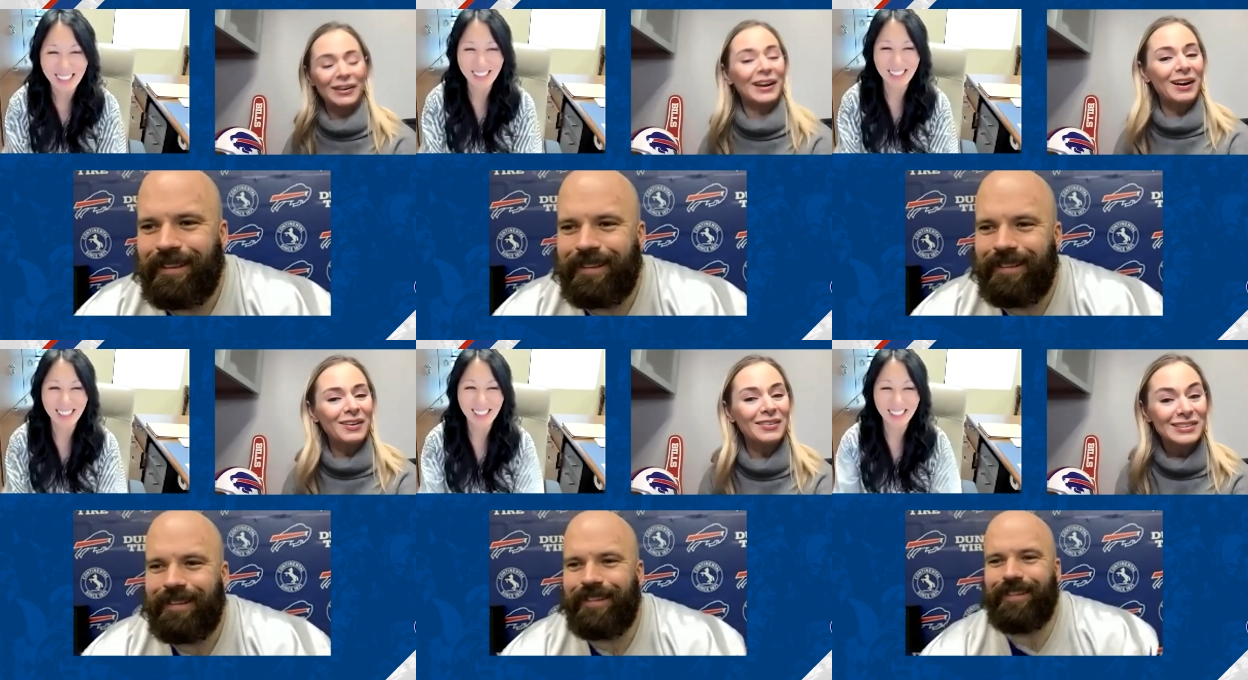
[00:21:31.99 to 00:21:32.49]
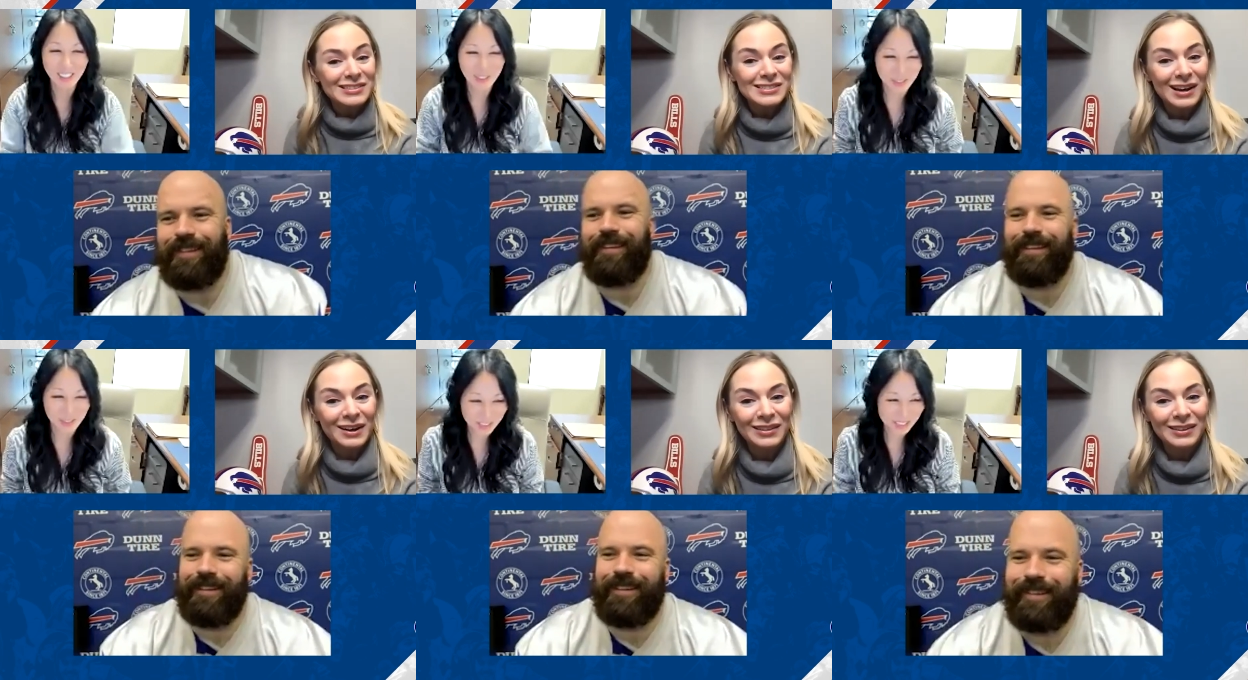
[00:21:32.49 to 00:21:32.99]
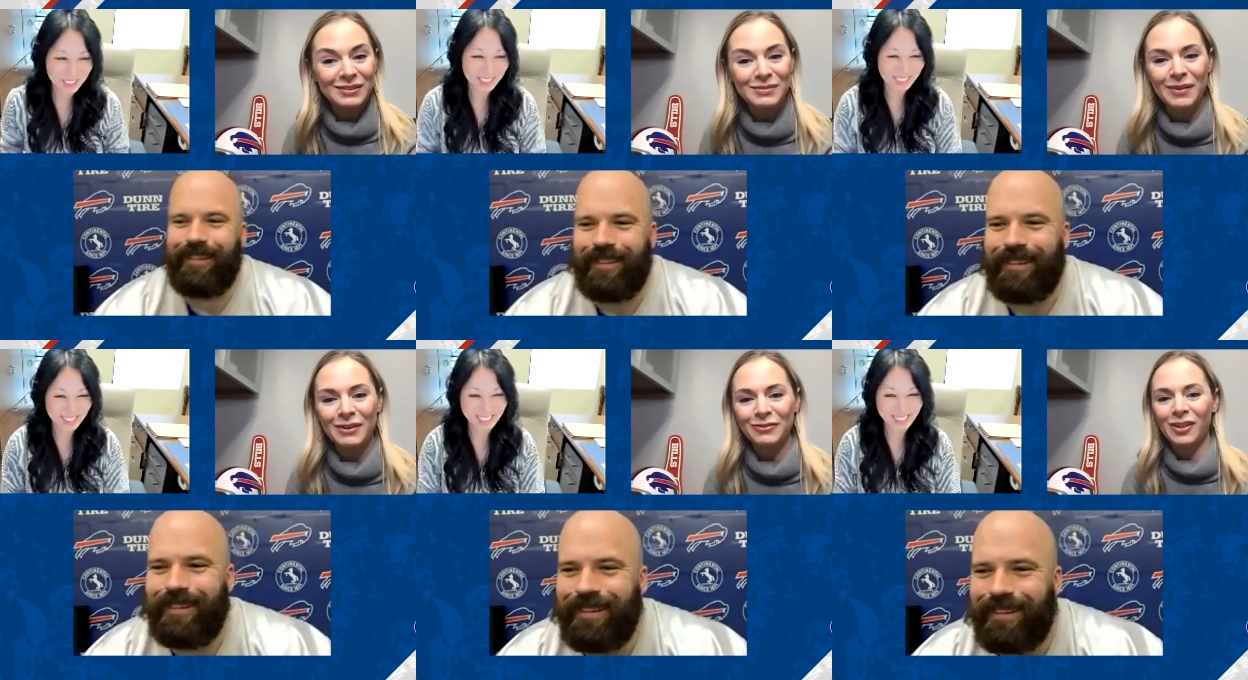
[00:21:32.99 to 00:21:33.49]
Speaker 1: like, oh, this is how they do
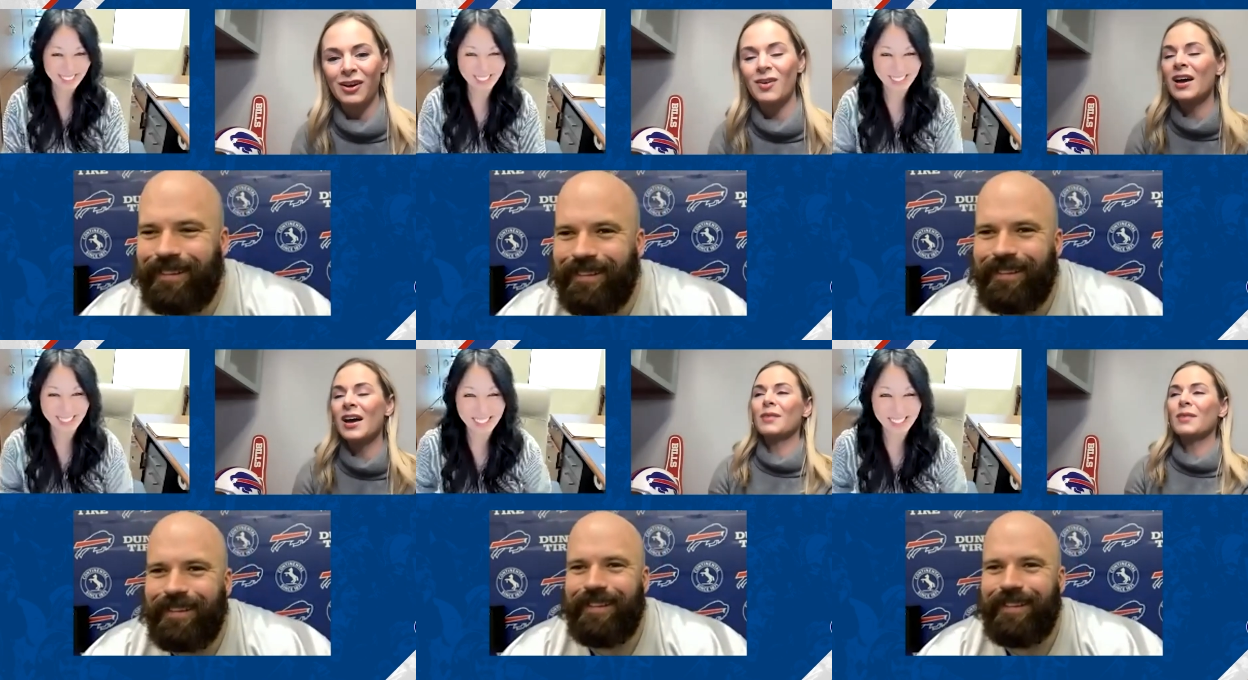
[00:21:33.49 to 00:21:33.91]
in Buffalo.